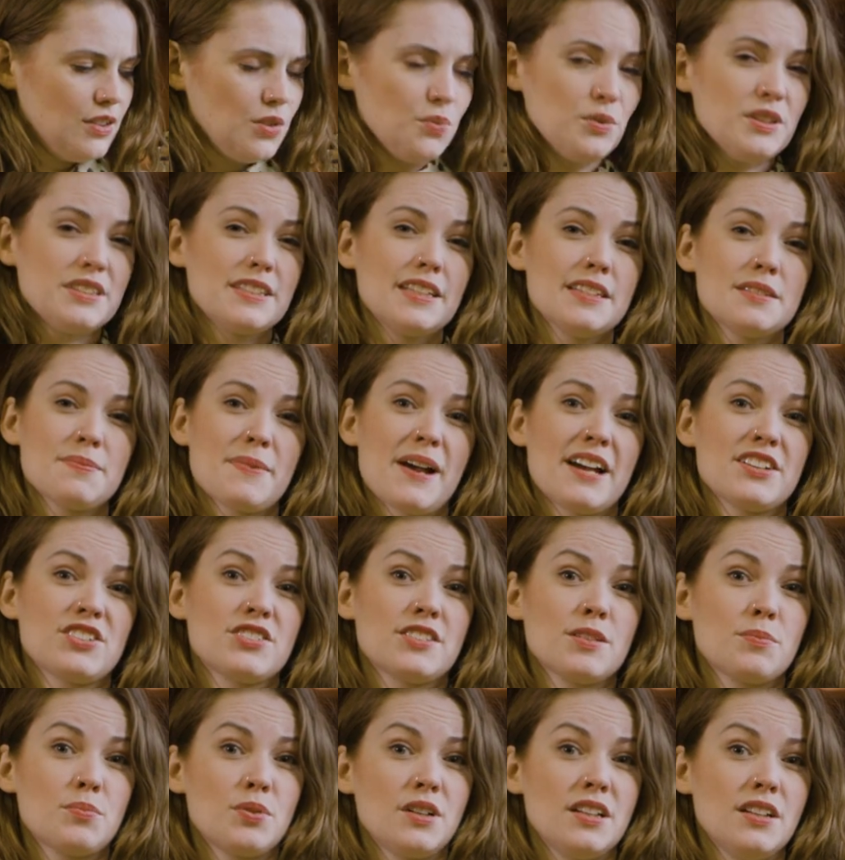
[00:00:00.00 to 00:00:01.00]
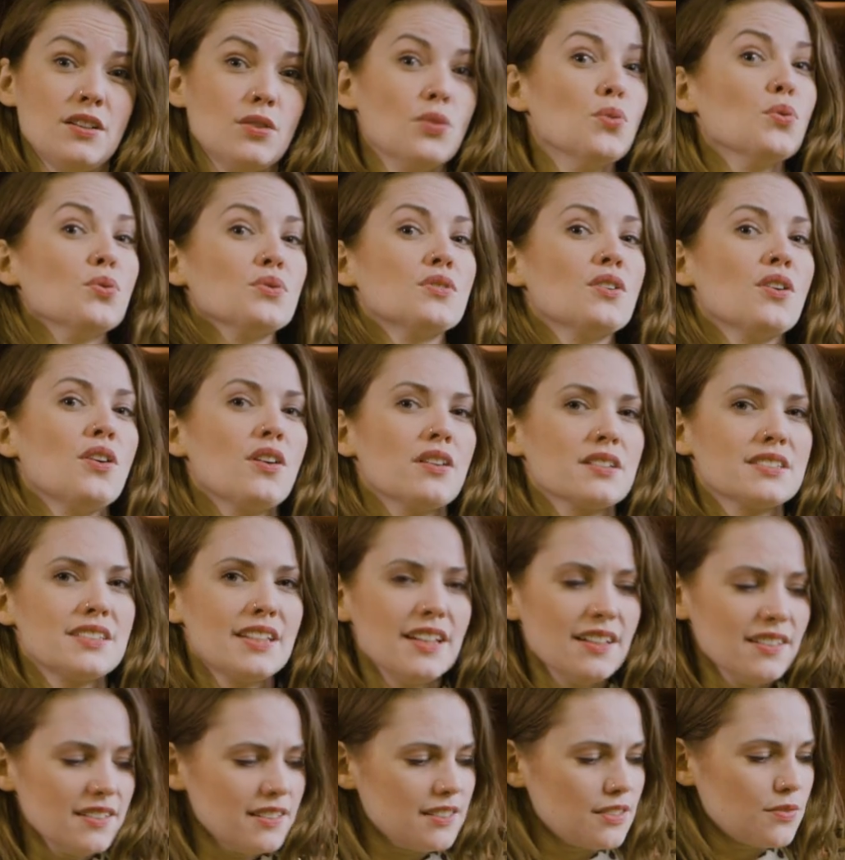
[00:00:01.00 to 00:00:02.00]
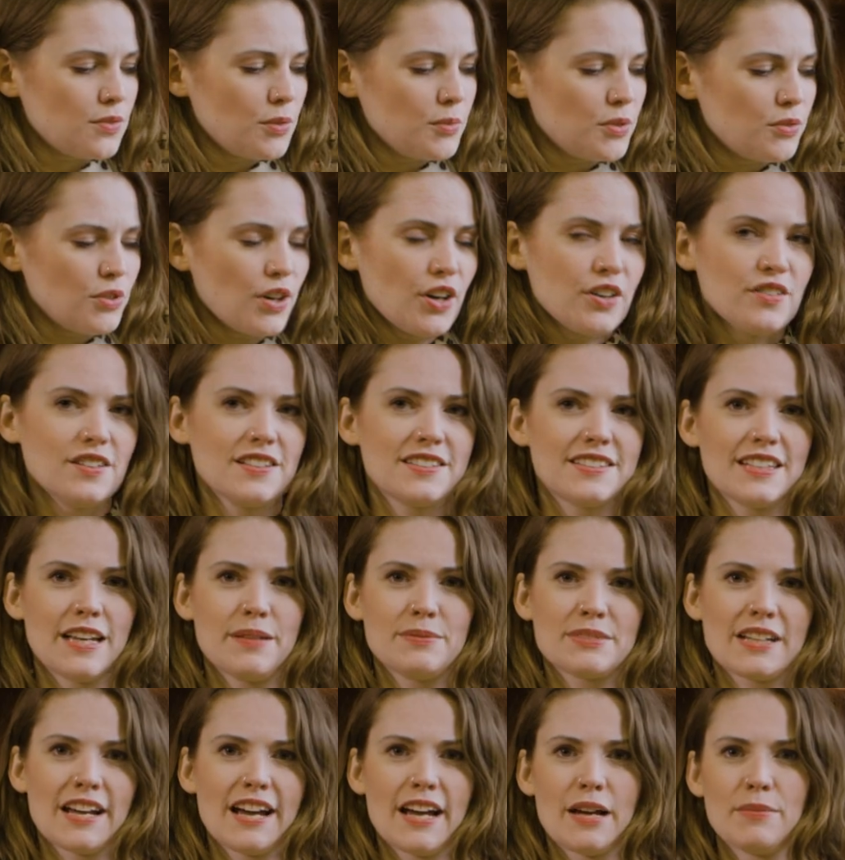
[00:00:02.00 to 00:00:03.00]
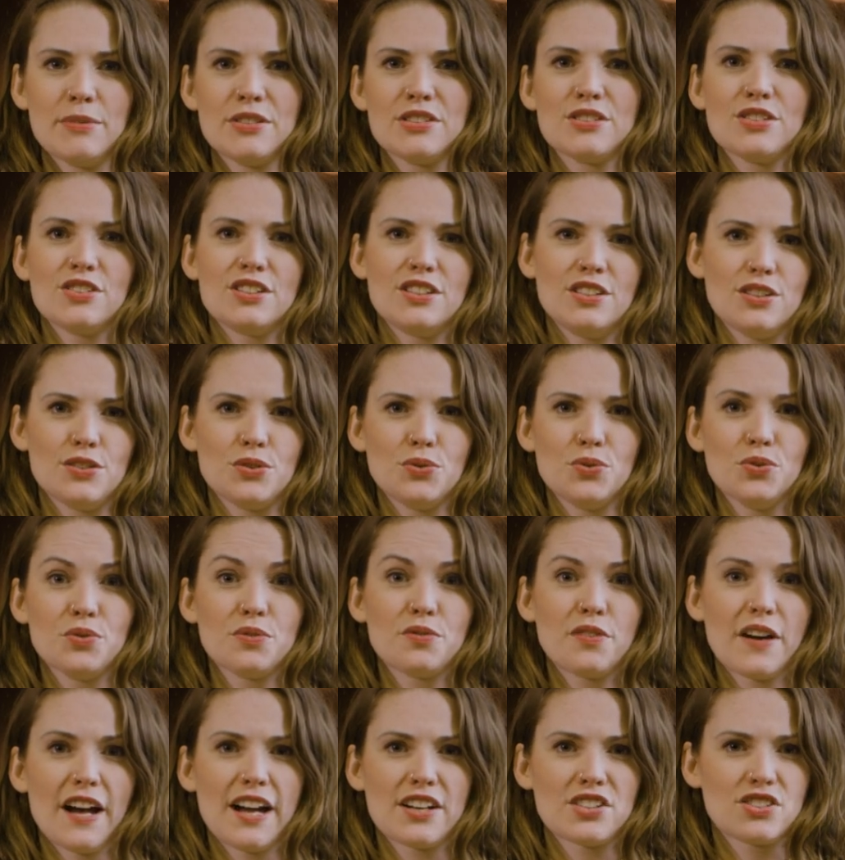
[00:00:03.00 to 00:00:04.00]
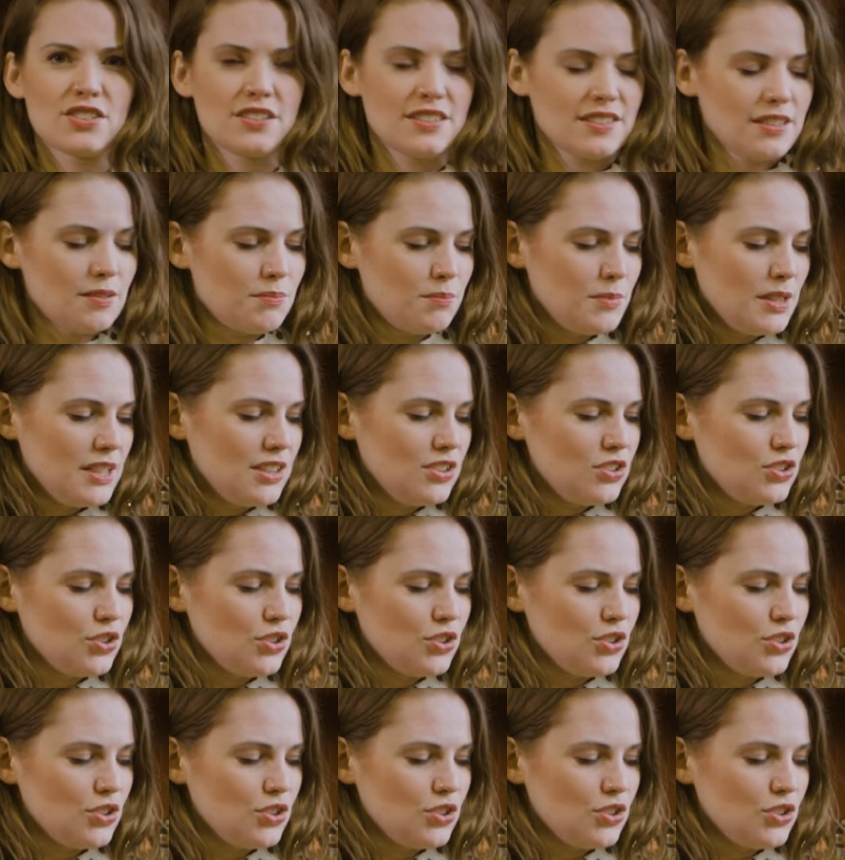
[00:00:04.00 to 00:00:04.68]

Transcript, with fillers: So Whiskey Smash is a pretty old cocktail. It's from around the same time as sort of your old fashions and mint